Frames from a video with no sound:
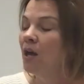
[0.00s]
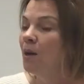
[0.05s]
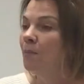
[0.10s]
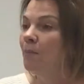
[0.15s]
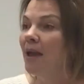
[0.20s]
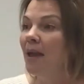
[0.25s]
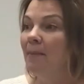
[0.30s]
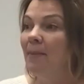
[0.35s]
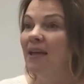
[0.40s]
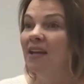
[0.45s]

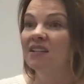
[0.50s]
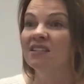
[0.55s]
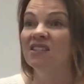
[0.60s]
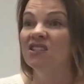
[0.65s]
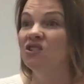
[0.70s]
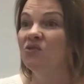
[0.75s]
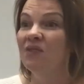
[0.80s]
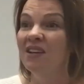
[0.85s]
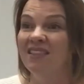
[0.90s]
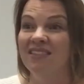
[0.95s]
Maybe it's
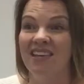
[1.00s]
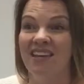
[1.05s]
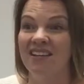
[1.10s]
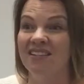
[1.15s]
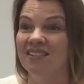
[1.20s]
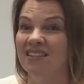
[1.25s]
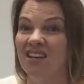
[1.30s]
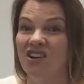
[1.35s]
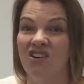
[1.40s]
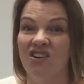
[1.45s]
doing
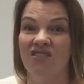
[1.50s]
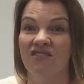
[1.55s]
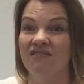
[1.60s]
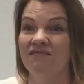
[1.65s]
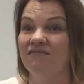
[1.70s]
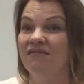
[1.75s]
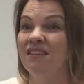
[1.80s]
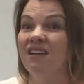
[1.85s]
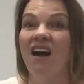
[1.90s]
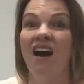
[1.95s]
things that are
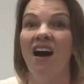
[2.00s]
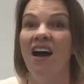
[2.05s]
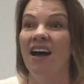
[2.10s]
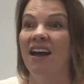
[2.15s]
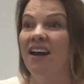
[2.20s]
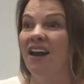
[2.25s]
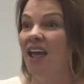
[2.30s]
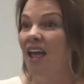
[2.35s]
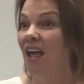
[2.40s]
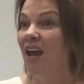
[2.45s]

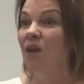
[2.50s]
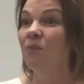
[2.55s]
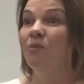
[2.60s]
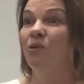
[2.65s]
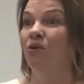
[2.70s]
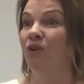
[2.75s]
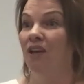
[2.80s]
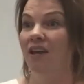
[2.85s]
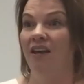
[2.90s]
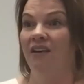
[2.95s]

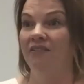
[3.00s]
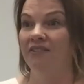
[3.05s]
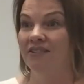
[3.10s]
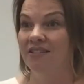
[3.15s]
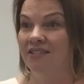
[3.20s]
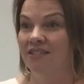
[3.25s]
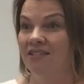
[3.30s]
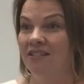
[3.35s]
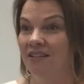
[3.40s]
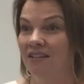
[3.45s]
non-edible gifts,